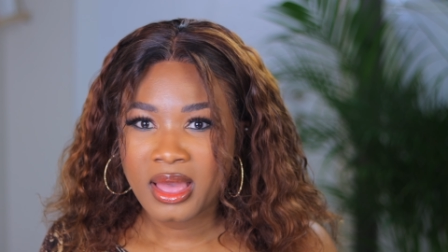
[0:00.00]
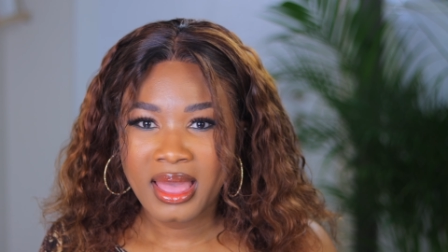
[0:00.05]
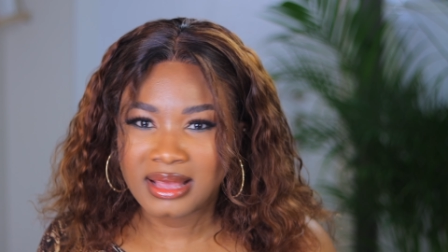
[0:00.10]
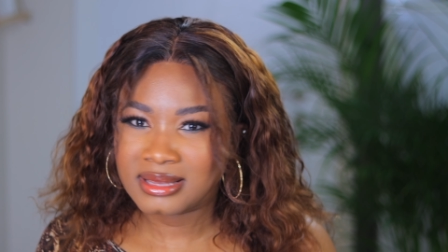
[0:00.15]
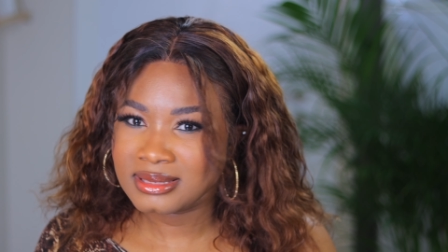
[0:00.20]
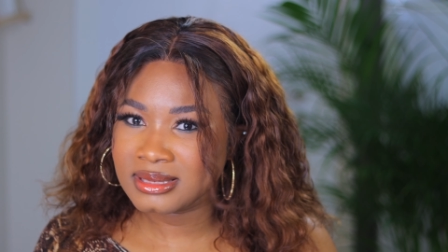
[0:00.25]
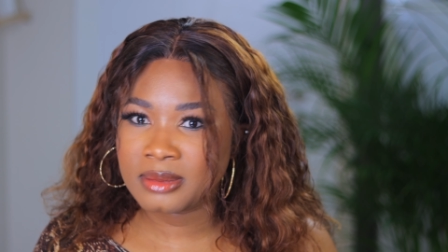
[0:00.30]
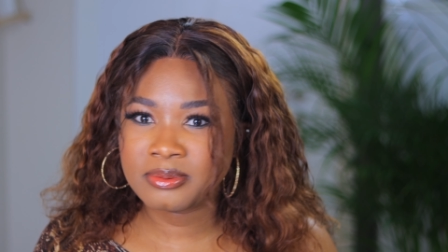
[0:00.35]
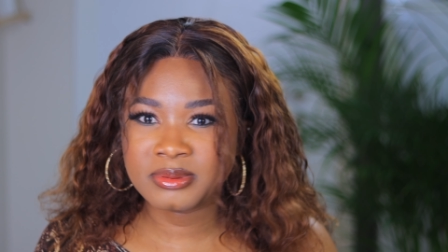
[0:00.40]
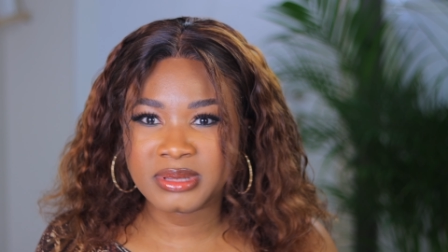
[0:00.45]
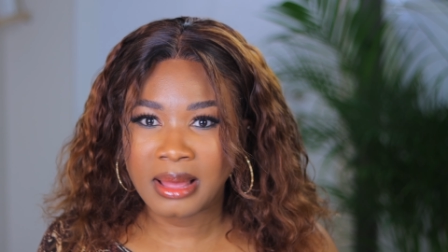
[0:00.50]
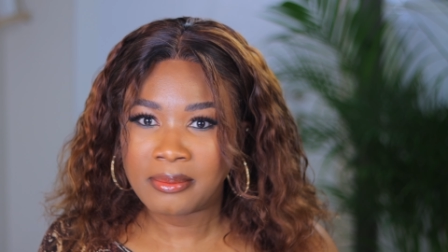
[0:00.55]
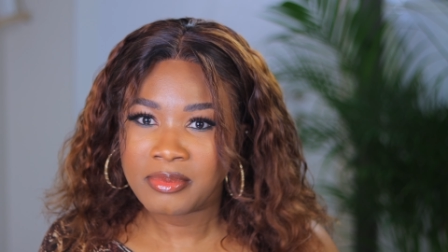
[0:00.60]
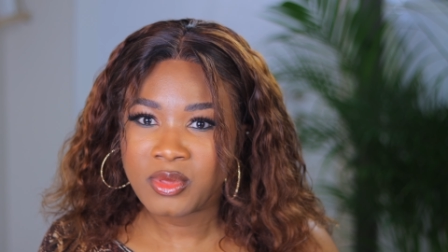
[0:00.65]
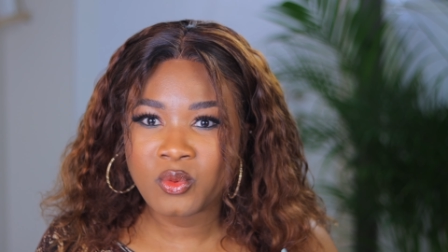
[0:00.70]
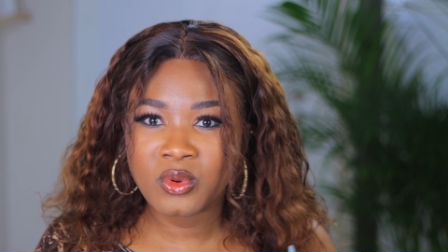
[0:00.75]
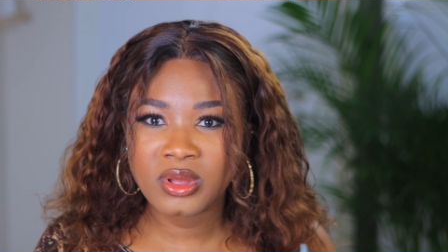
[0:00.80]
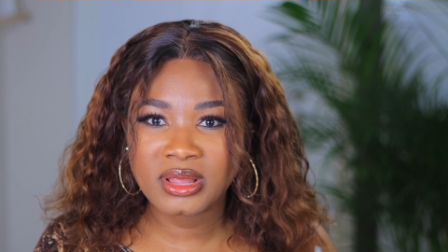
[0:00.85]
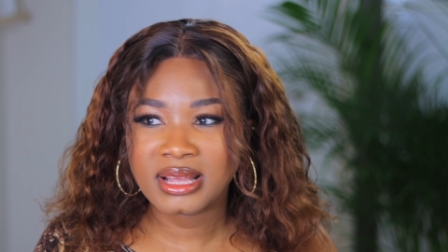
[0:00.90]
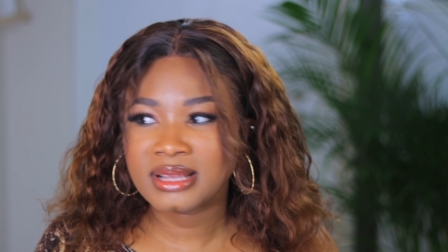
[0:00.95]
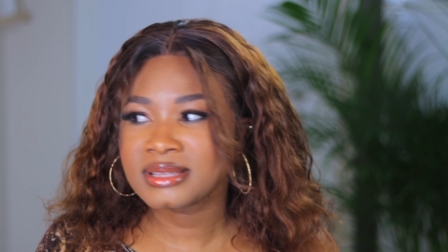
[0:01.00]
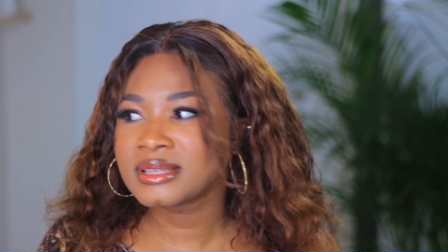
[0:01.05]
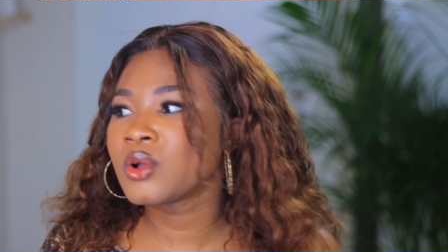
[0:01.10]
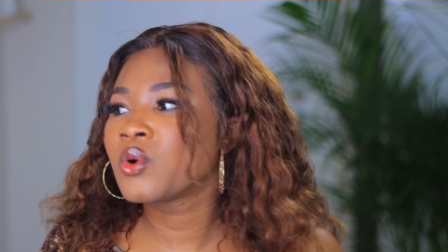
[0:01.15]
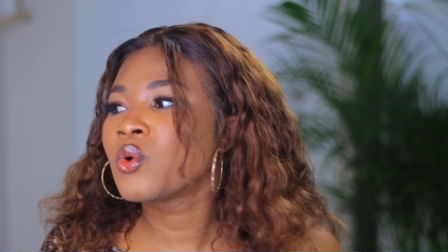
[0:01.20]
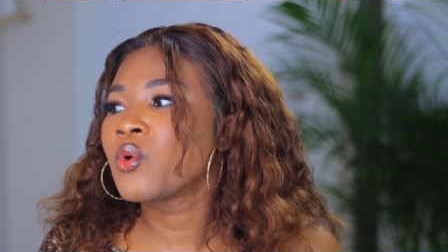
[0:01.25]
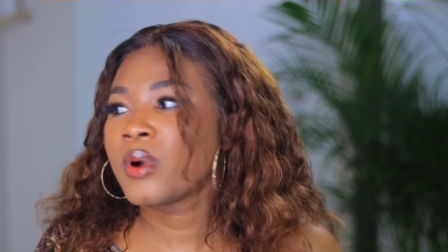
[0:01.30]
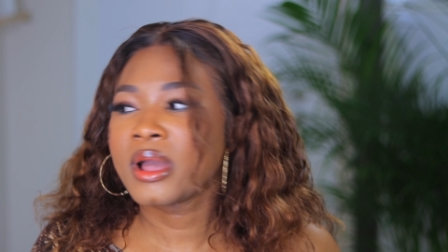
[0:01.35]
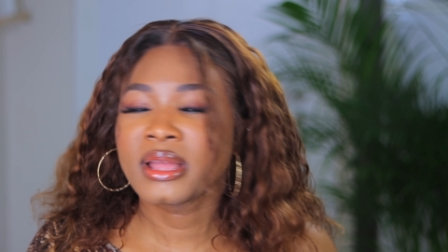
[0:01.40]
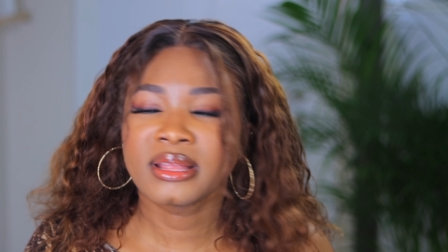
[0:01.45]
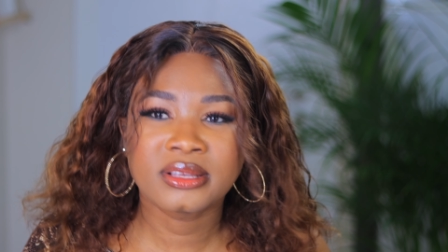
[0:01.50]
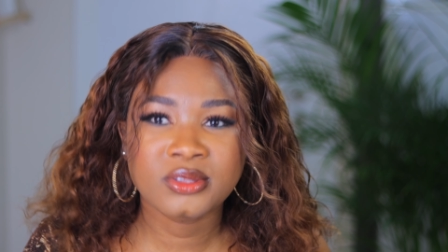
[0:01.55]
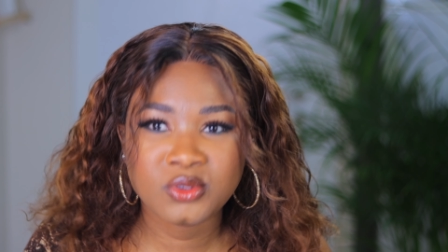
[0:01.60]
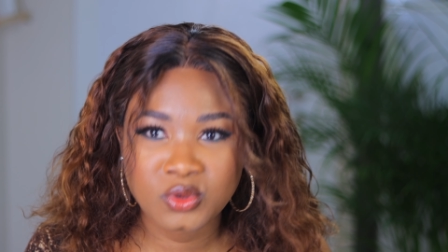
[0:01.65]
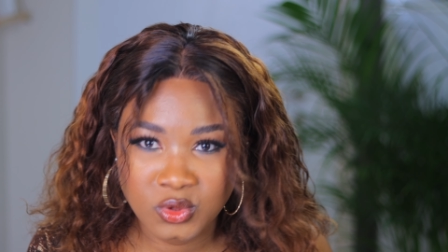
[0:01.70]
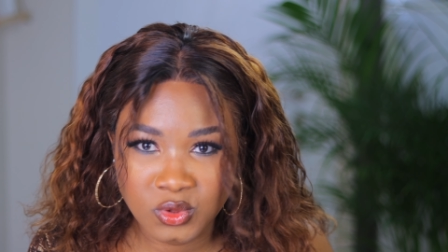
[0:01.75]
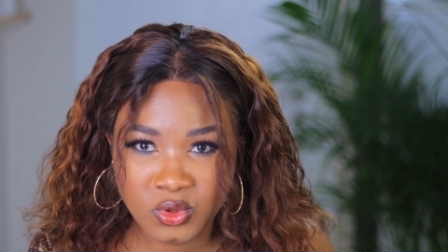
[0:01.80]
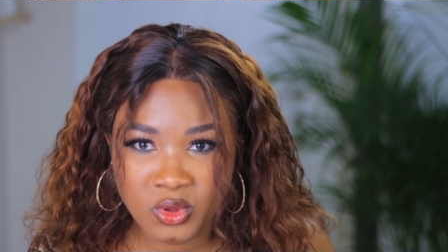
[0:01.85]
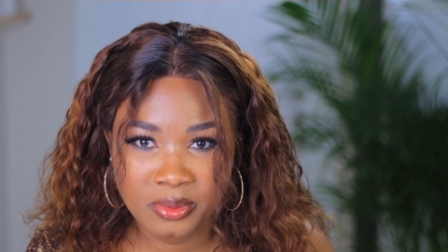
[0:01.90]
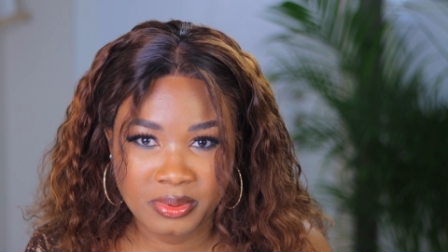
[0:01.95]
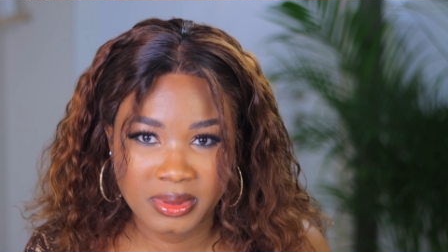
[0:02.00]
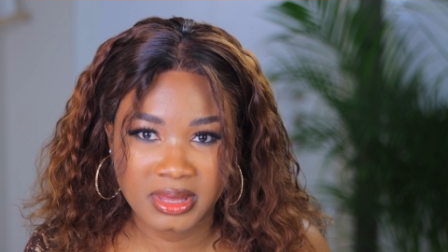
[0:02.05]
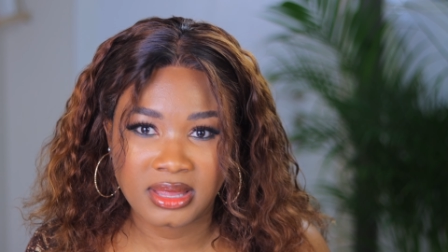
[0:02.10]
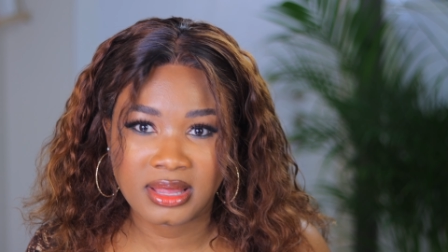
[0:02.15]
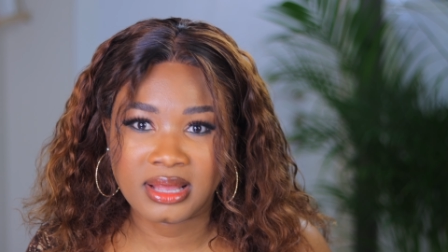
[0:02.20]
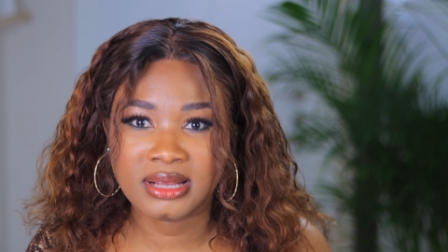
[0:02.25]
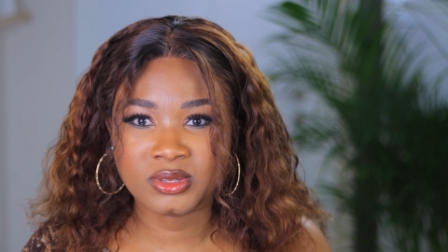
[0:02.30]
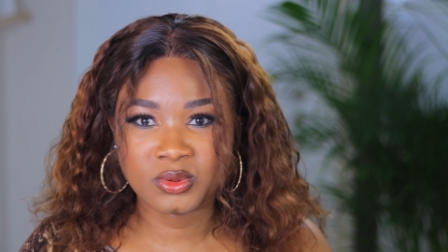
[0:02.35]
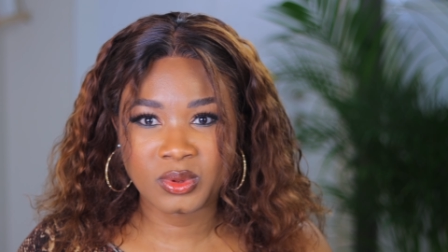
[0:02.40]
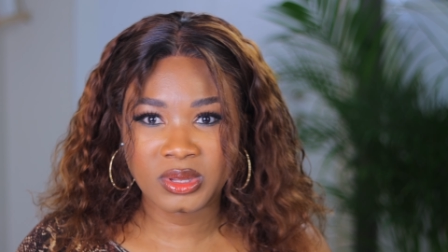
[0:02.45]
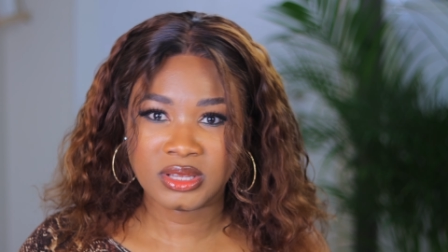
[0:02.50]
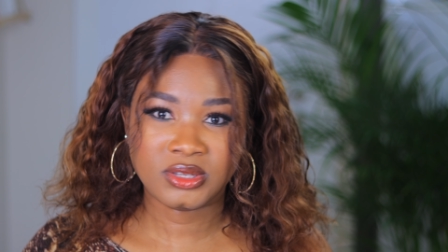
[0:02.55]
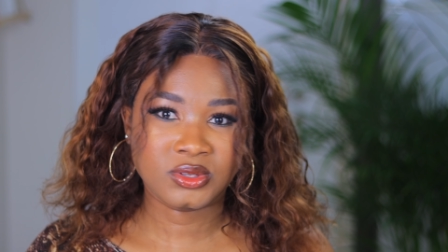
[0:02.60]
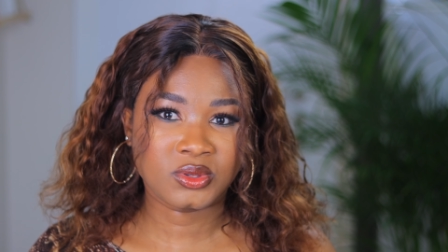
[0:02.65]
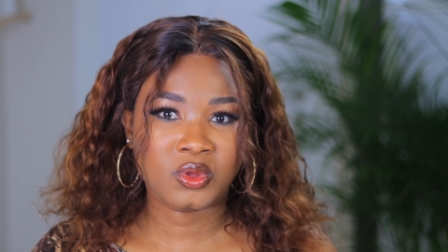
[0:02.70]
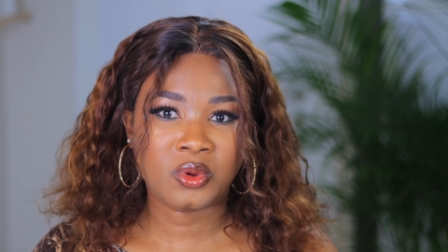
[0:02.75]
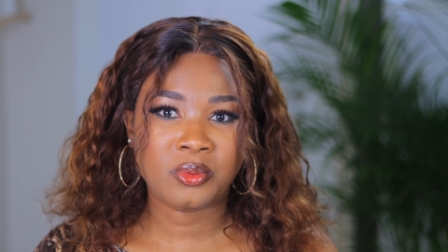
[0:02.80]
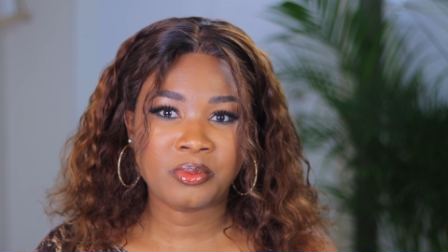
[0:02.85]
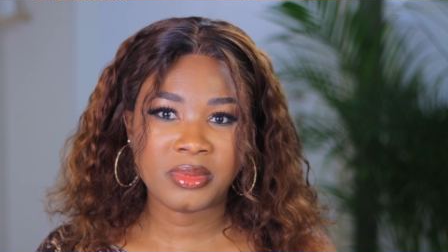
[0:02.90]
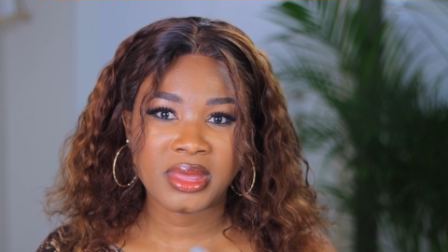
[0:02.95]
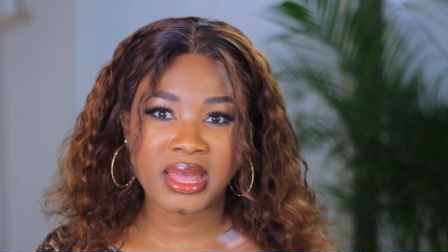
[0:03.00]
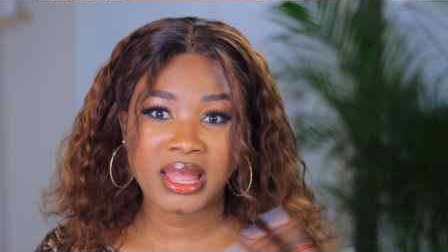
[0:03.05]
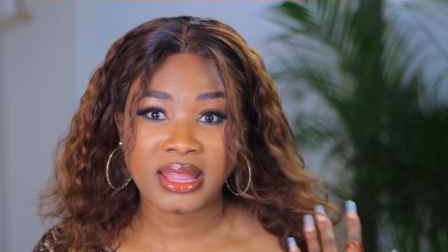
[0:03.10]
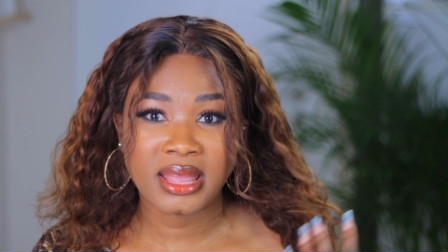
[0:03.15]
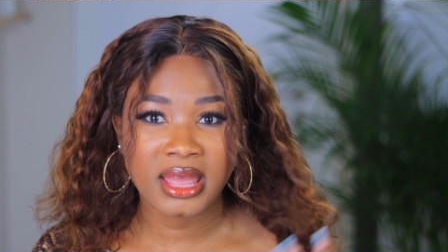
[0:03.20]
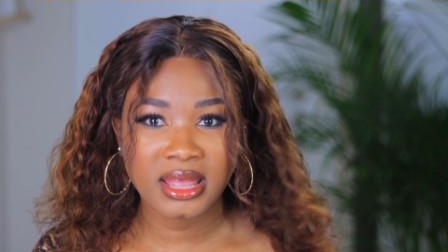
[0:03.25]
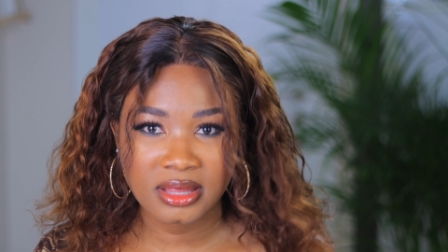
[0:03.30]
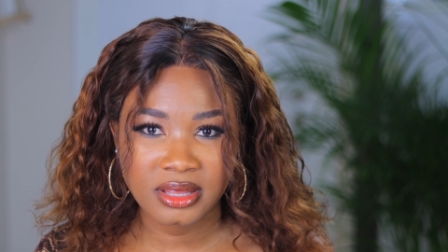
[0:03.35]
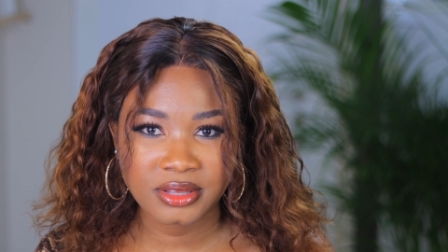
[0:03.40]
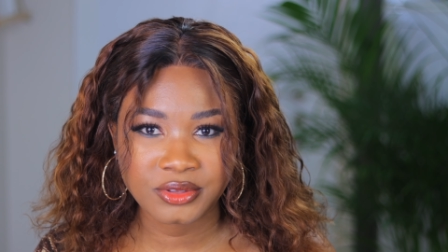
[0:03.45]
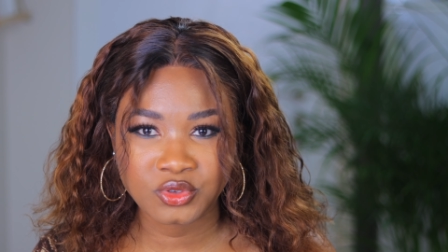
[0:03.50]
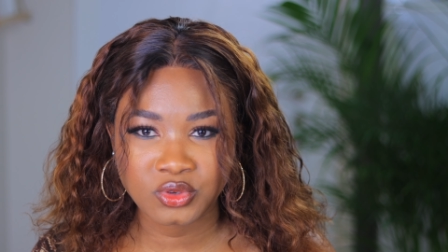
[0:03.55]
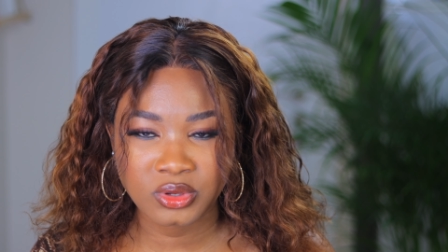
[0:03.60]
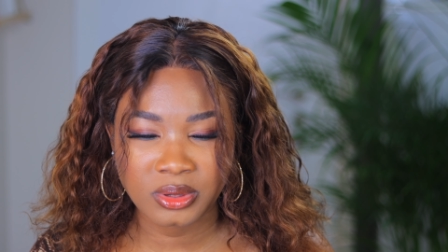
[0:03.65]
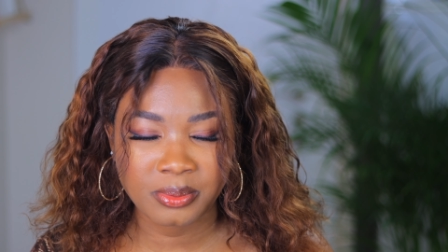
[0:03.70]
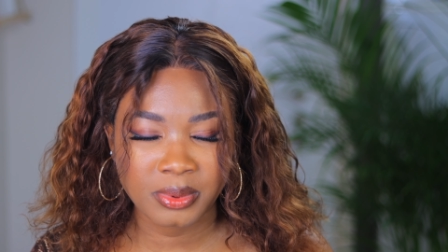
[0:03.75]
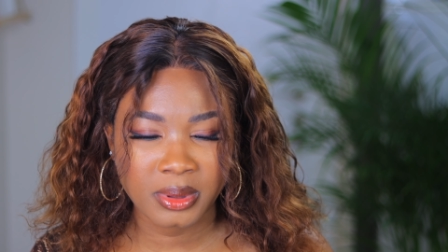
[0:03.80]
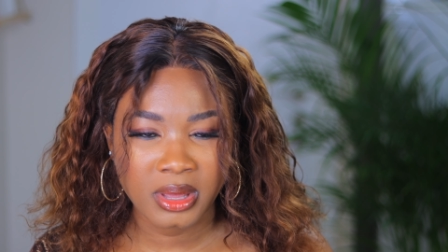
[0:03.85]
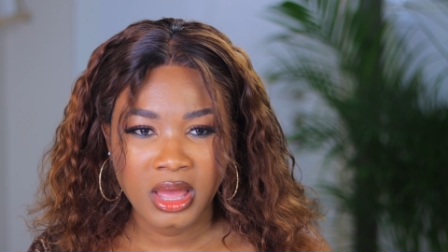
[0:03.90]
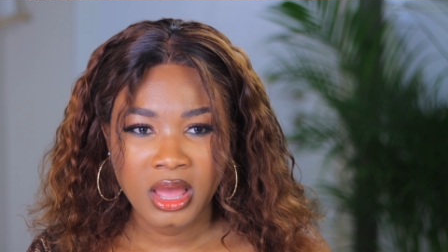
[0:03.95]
except I'm the one that say, oh, I need to stop here. That's when you stop me and end the trip.